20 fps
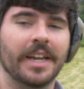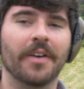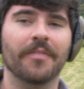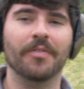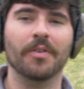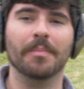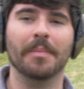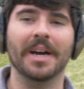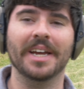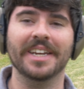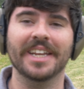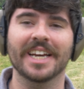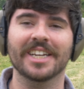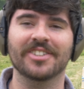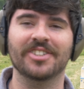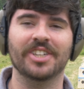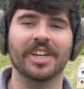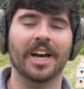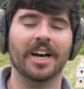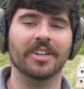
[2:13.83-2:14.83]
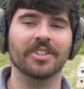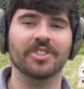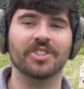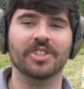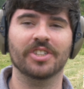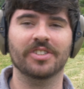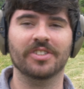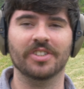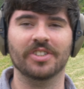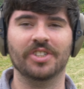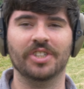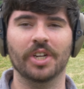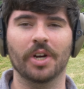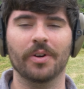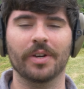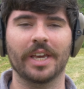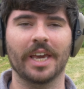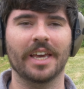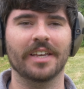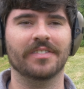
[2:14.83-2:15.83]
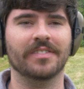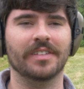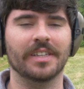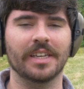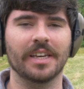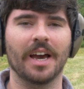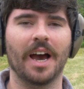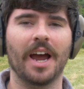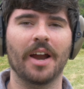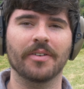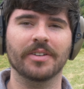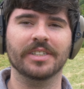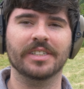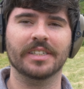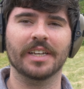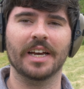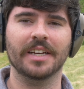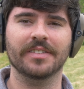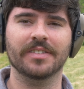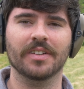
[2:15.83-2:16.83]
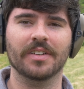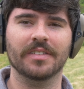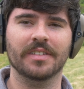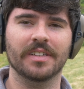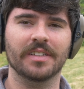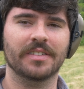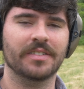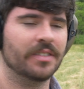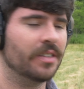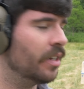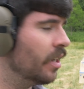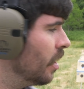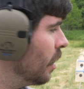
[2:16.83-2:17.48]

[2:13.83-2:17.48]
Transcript: Now for my next challenge, just to showcase the iron sights on this,